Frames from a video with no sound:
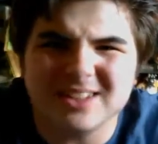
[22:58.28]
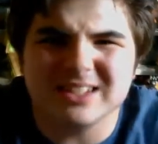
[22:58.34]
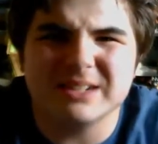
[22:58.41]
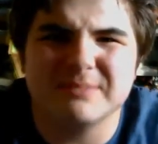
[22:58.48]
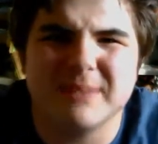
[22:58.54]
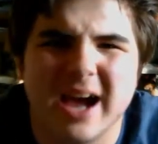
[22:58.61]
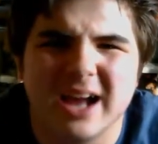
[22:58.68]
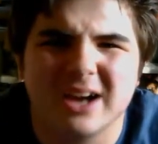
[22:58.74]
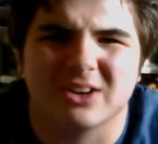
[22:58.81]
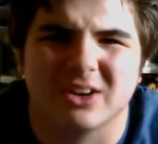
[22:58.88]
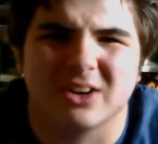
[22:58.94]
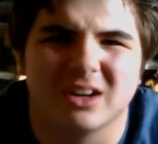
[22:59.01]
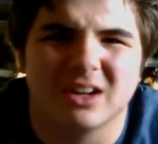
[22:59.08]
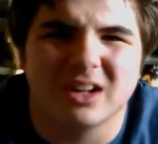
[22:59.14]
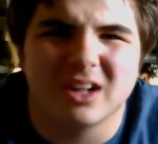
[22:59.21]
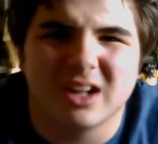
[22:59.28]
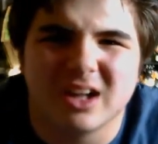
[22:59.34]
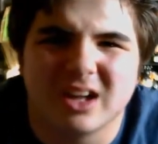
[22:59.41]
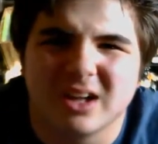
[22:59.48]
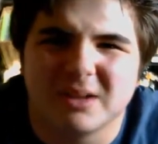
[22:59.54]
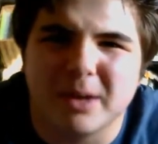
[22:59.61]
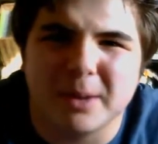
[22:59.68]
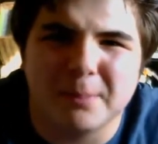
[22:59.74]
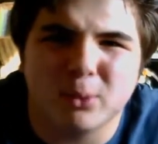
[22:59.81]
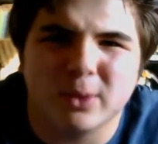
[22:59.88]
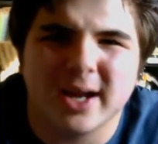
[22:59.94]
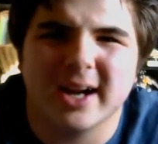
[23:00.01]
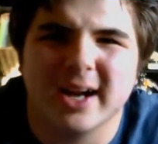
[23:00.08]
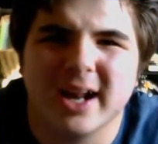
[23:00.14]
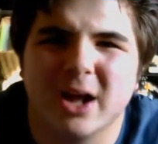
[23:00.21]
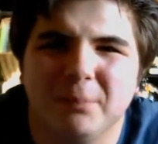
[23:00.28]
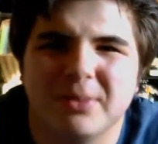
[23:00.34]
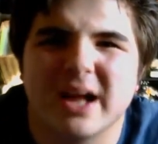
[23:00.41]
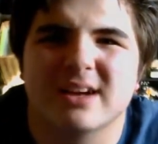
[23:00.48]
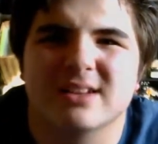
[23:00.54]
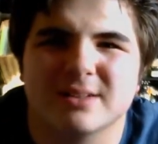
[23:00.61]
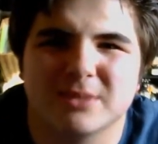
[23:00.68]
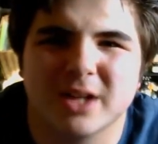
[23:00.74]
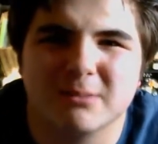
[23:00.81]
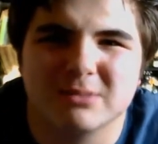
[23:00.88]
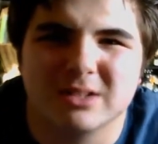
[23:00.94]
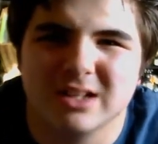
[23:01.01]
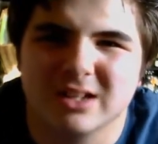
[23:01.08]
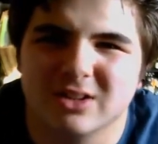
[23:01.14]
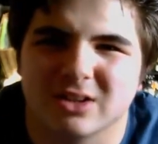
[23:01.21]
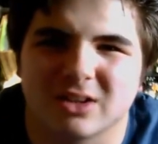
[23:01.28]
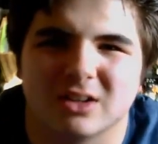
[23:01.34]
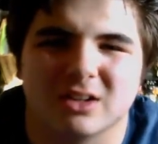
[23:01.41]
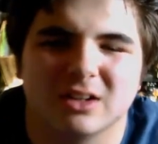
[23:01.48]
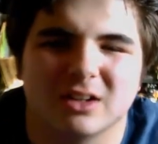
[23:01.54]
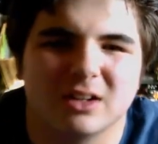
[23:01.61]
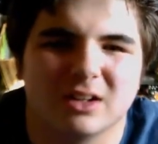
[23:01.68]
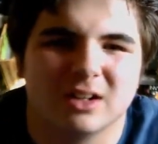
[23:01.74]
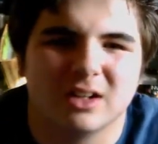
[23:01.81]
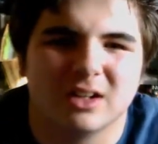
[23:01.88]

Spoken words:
that doesn't matter. People can't help that sometimes either.